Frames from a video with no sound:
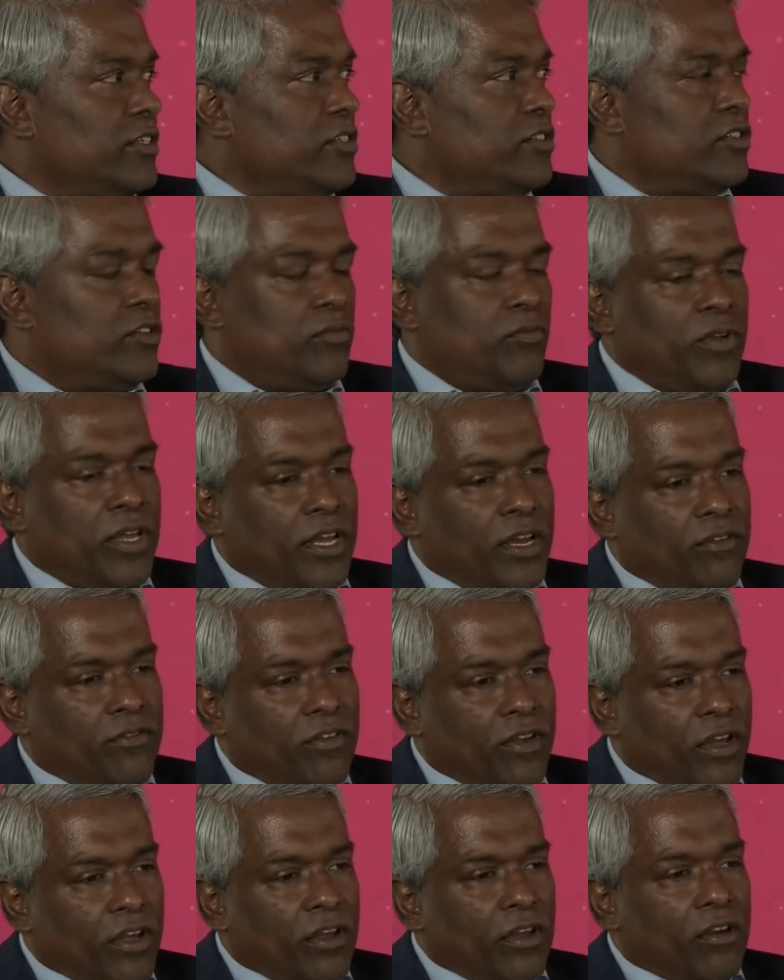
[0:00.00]
So we have
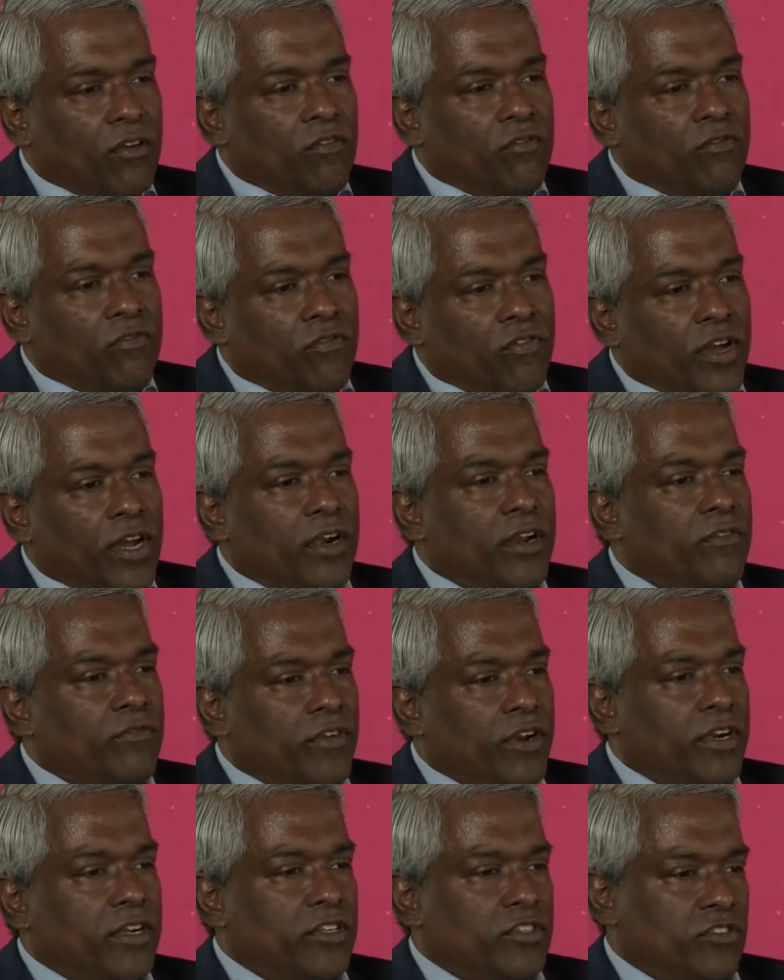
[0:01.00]
very,
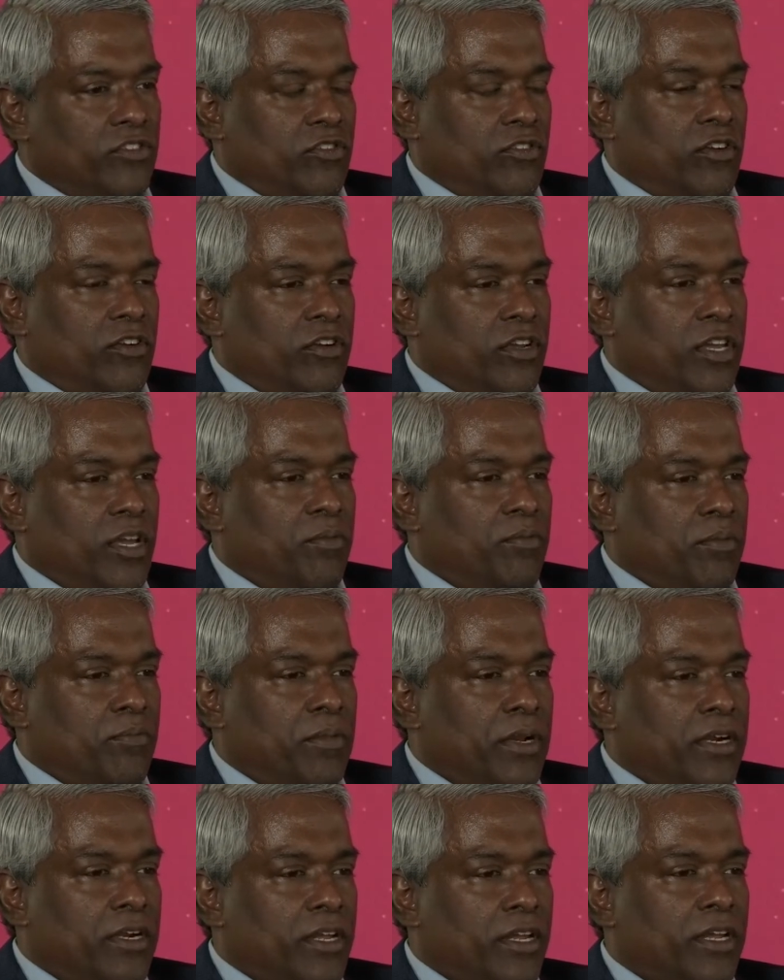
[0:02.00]
very strong
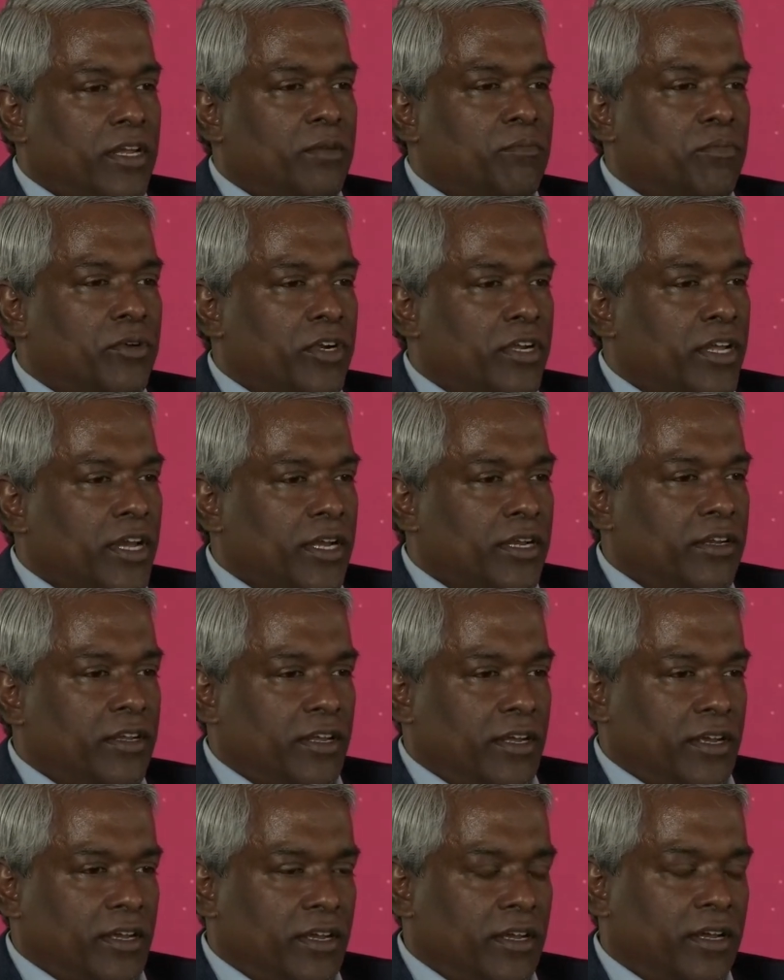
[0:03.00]
capability in
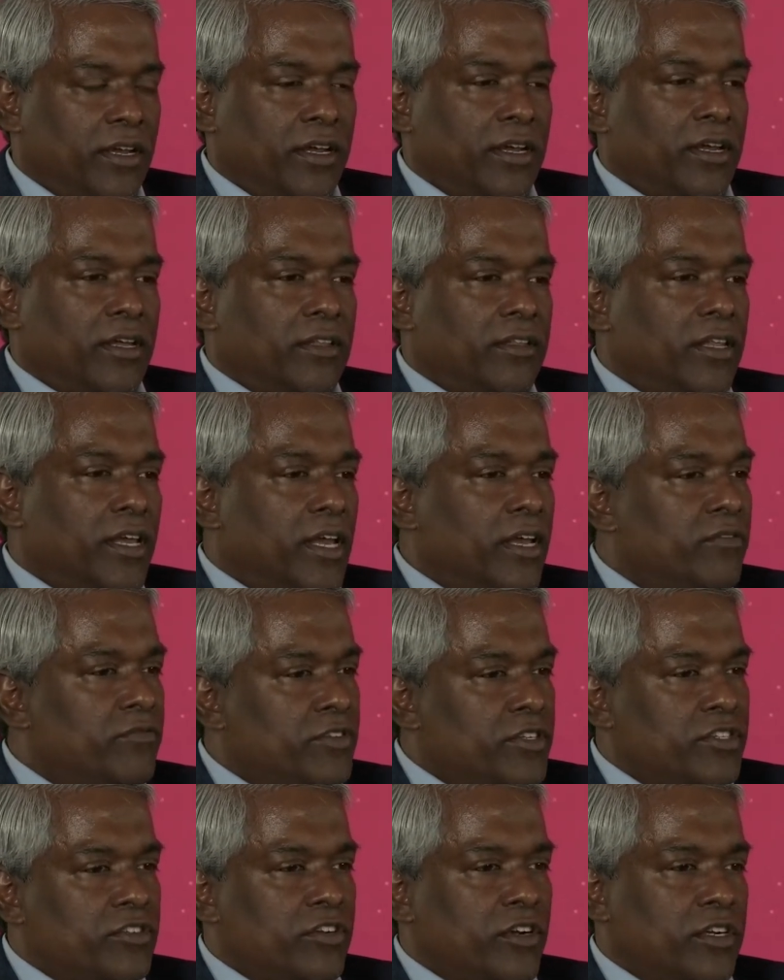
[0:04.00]
protecting the
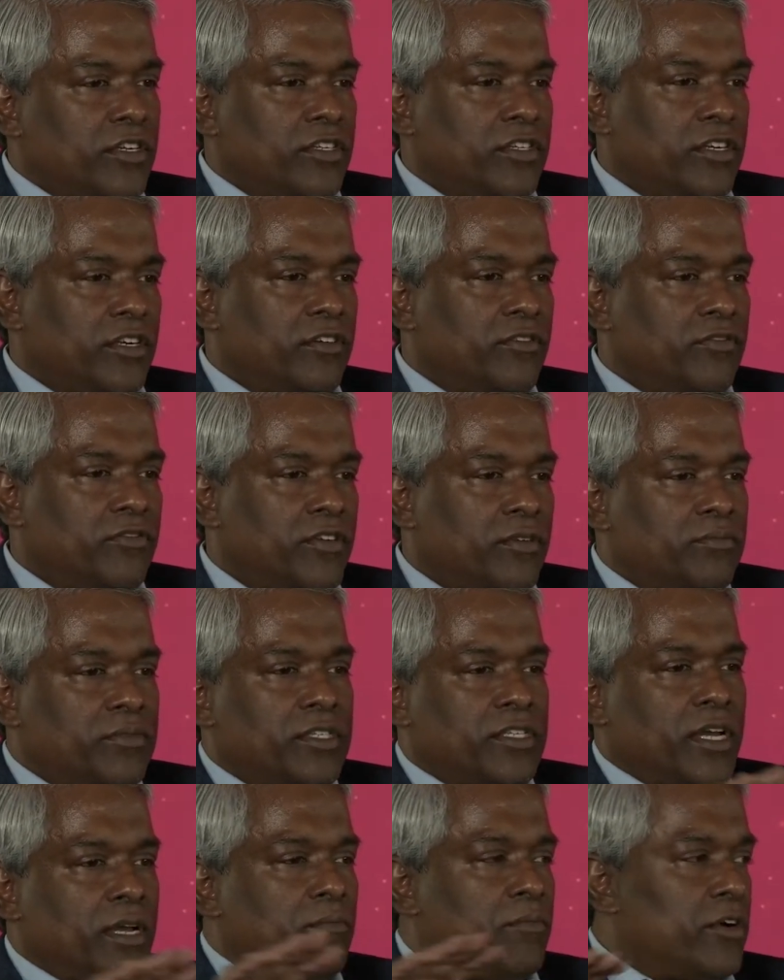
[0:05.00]
infrastructure from
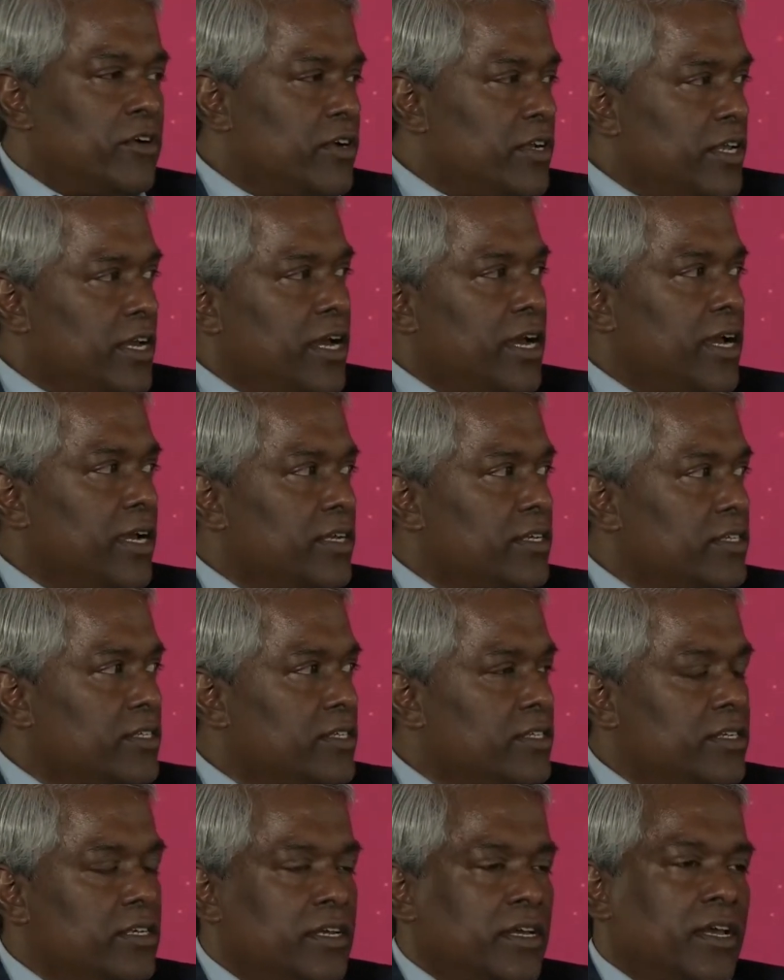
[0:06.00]
cyber
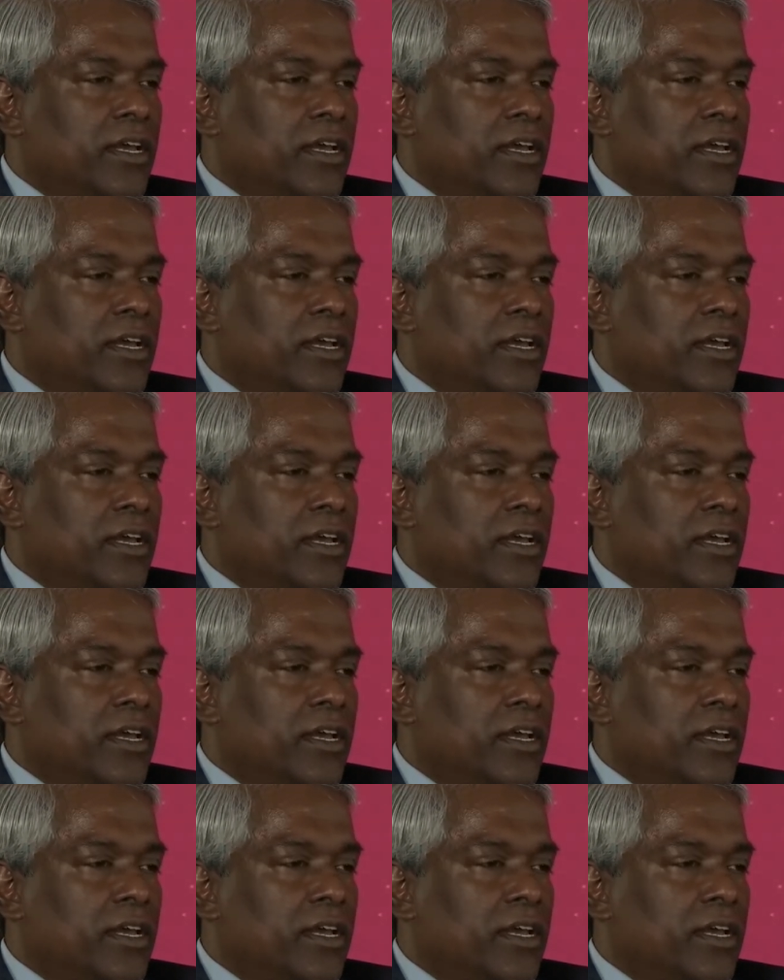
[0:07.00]
attacks,